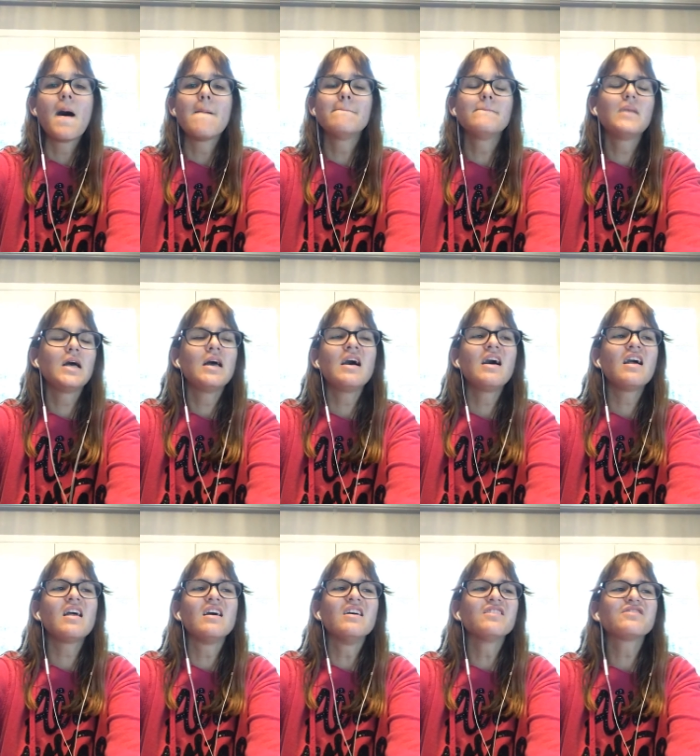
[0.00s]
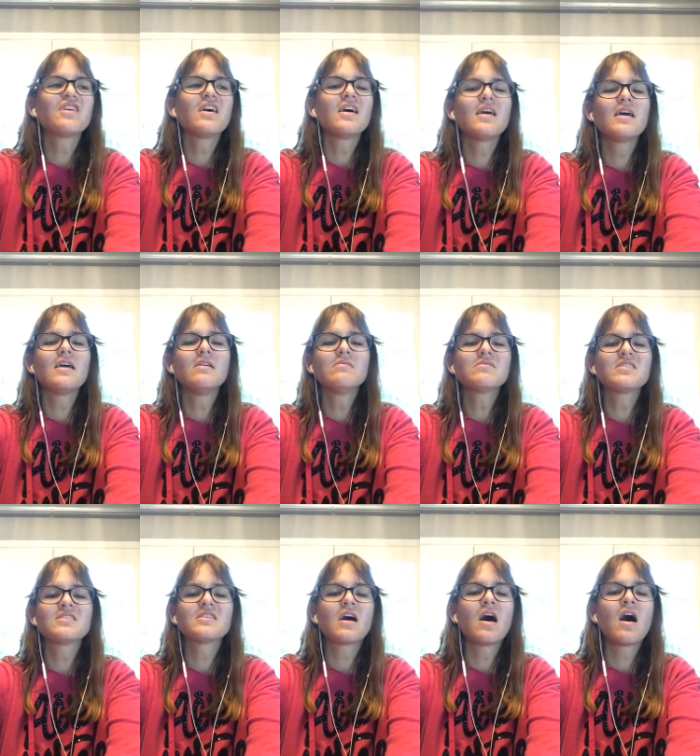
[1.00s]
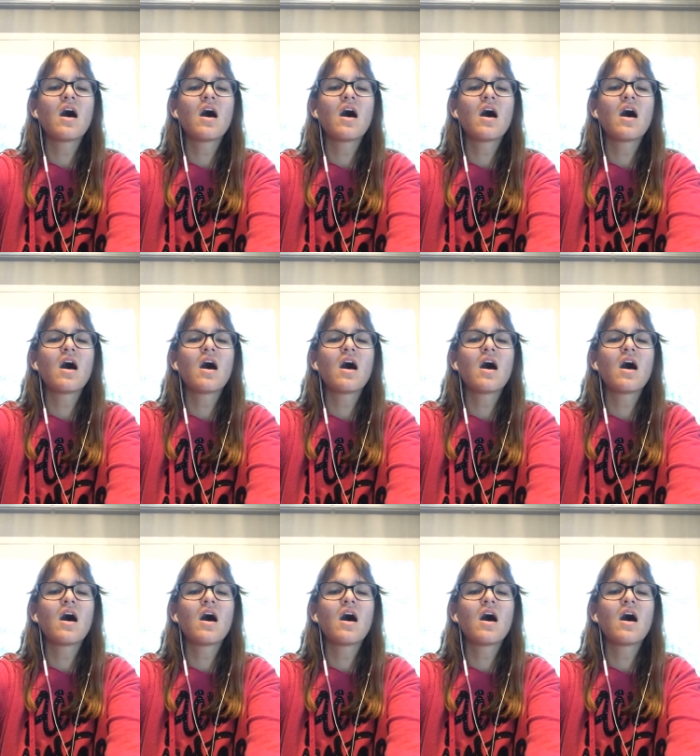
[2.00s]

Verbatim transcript: A million dreams is